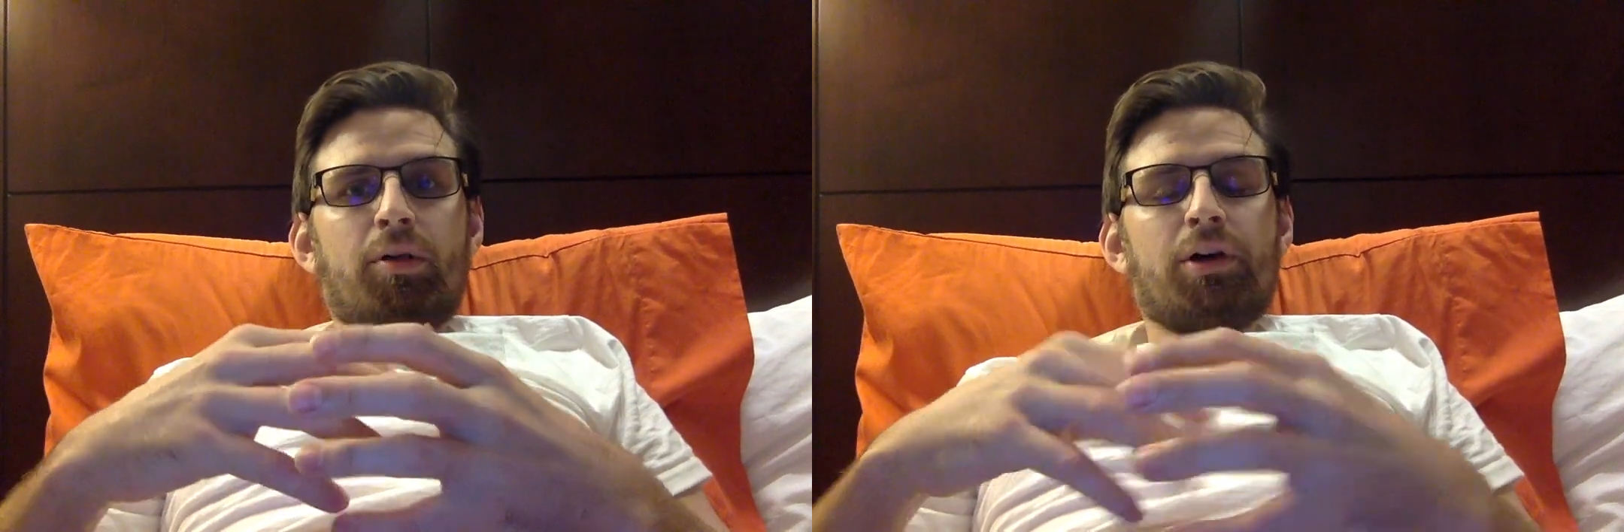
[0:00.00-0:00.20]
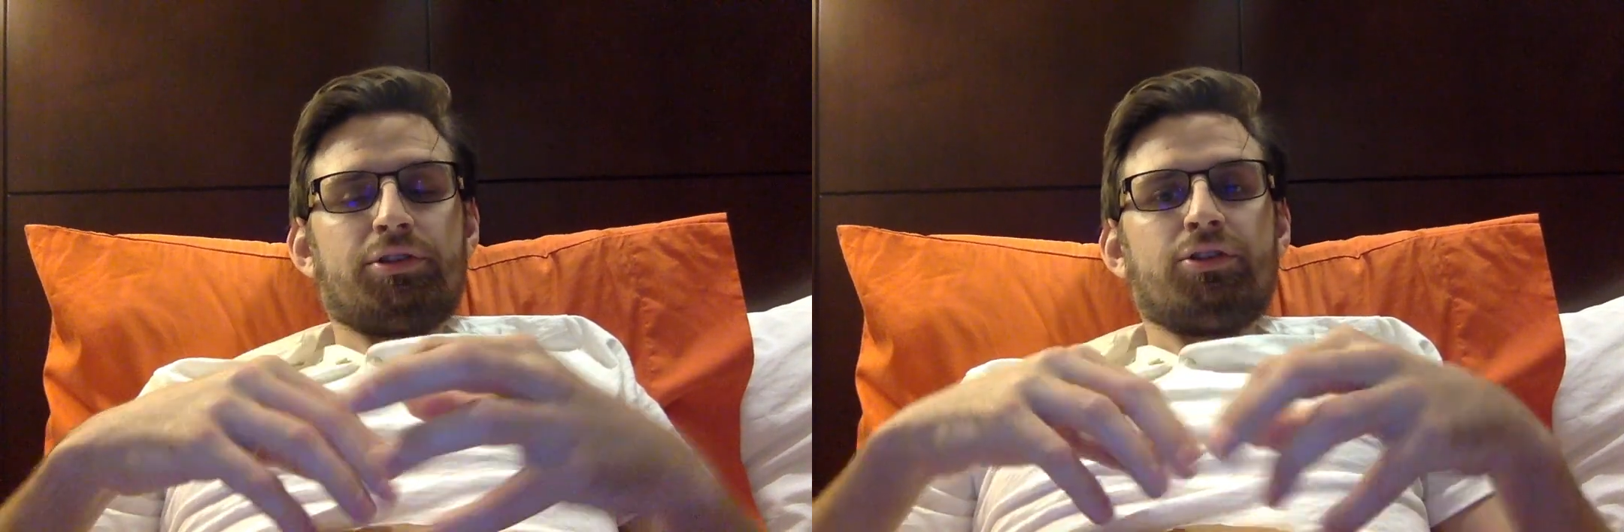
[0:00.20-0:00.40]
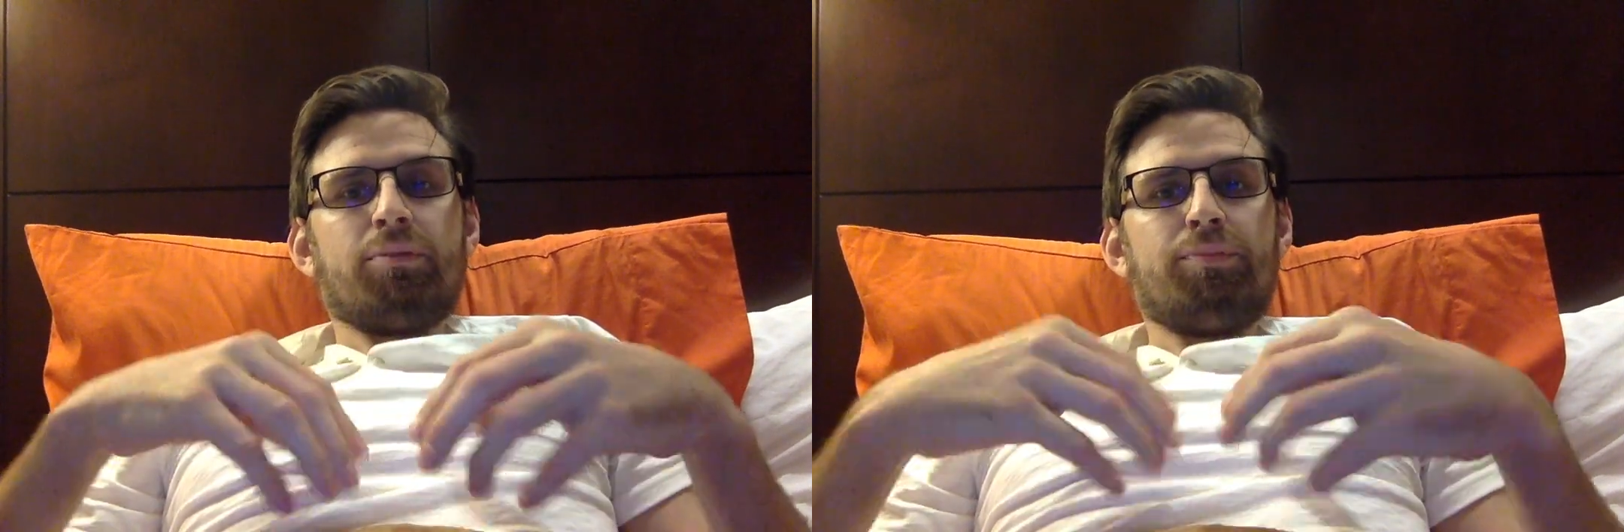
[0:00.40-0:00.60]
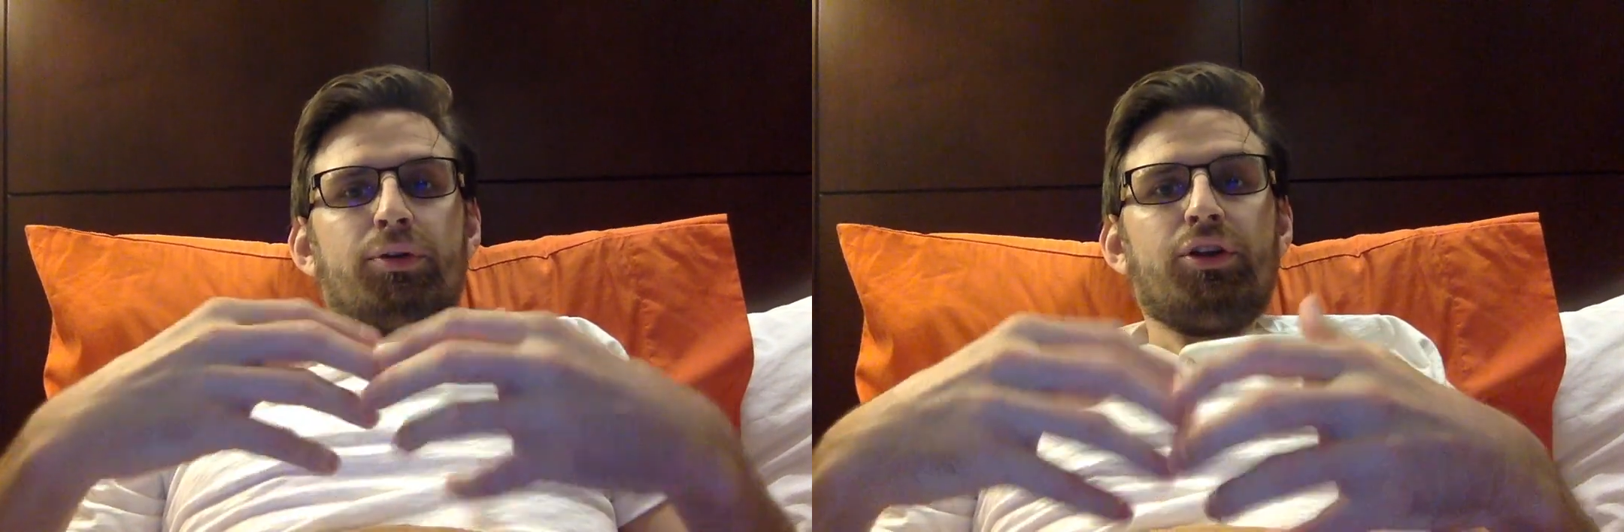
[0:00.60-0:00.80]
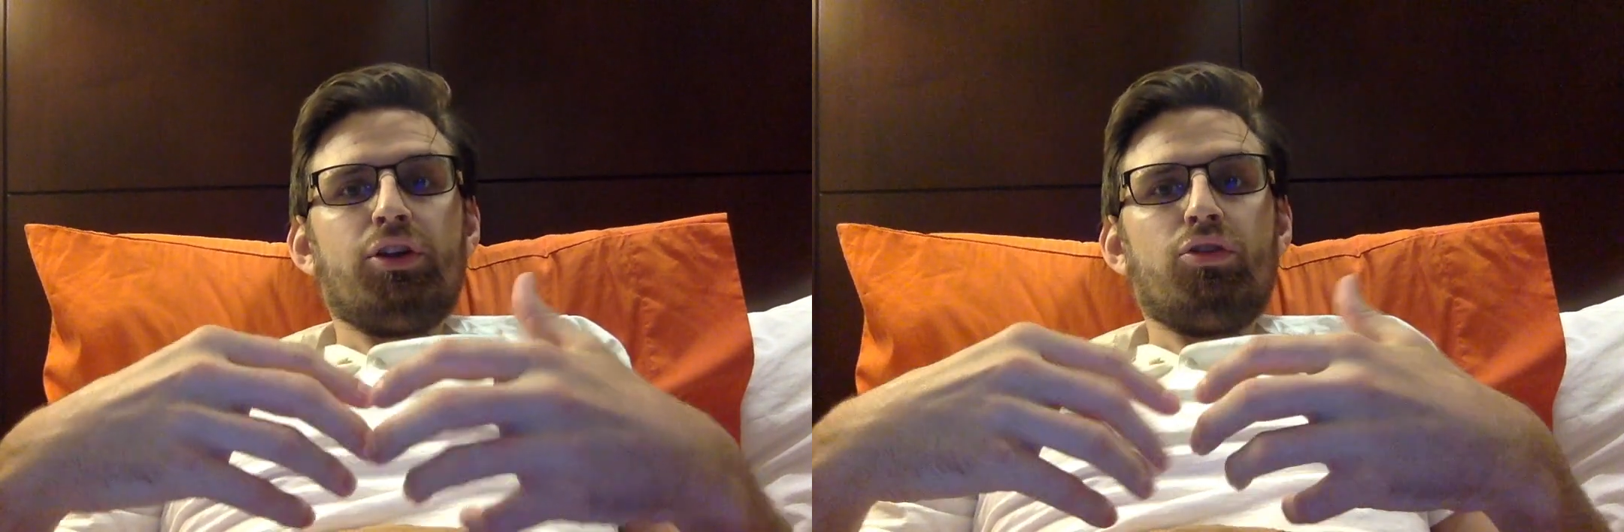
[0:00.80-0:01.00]
blocks to start
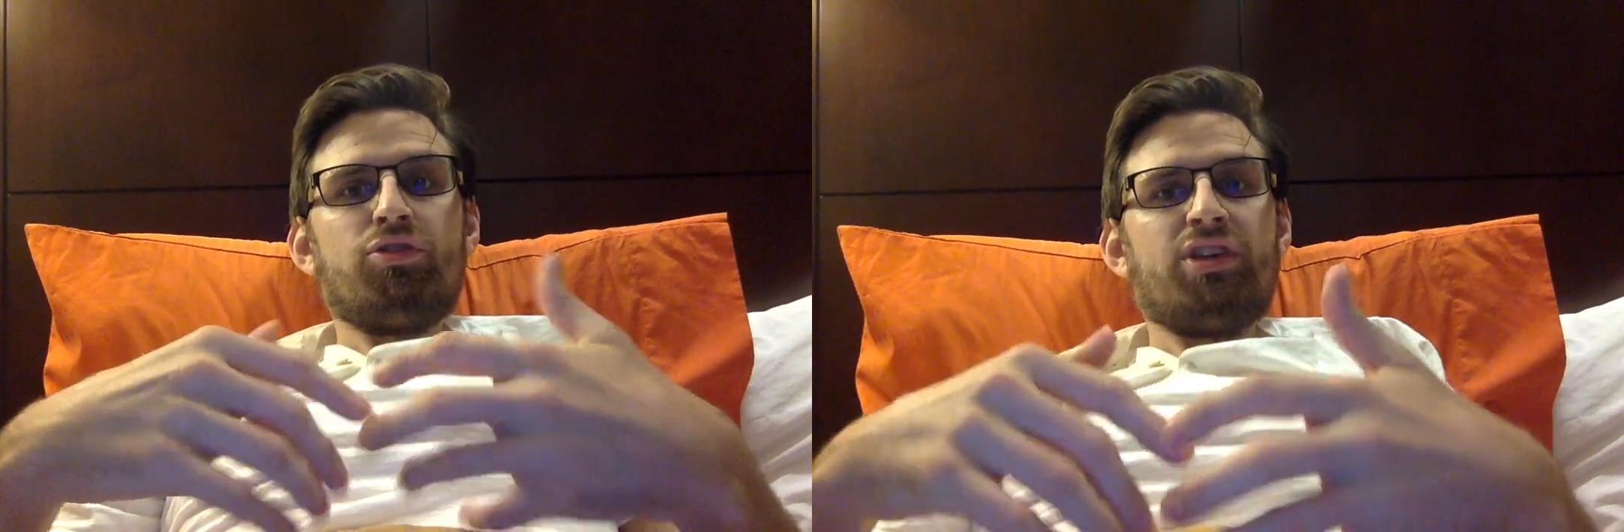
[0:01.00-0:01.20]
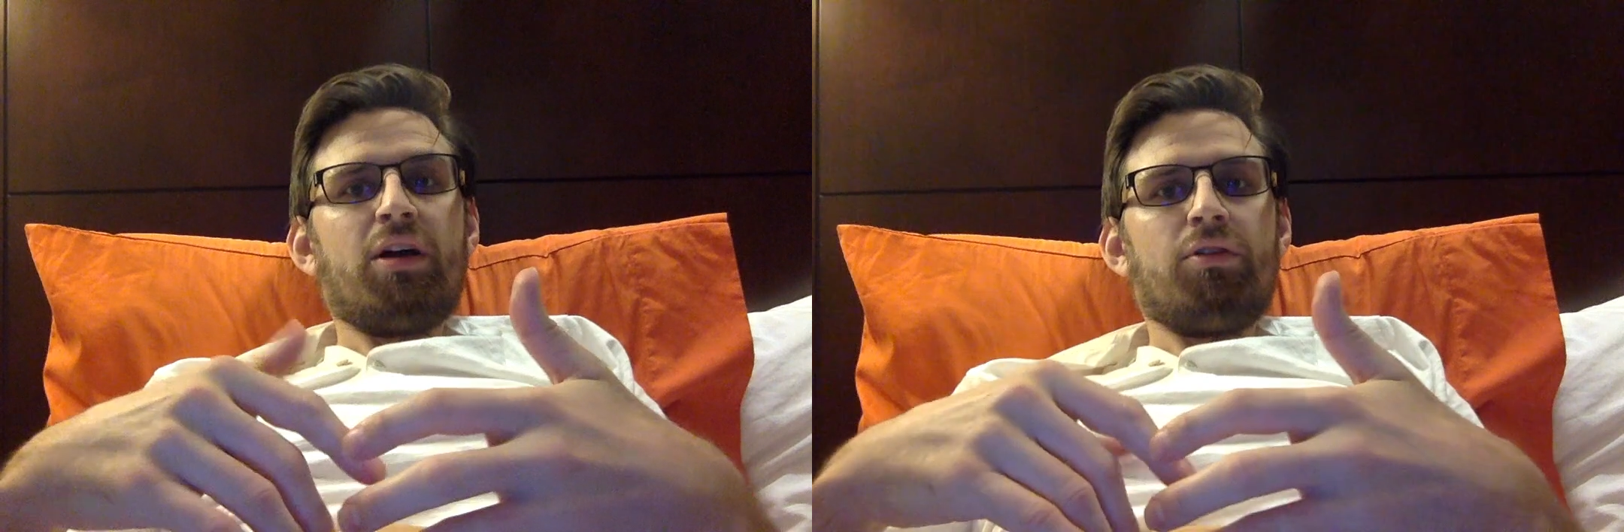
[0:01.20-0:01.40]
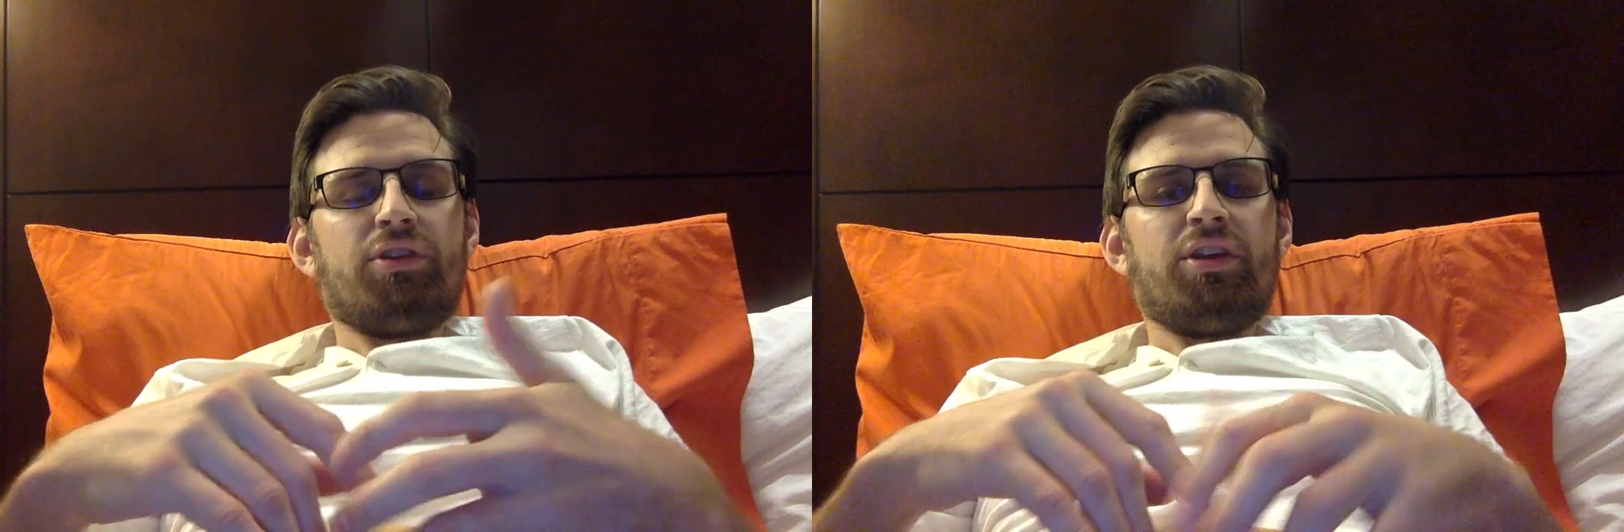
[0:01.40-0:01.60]
building new cells.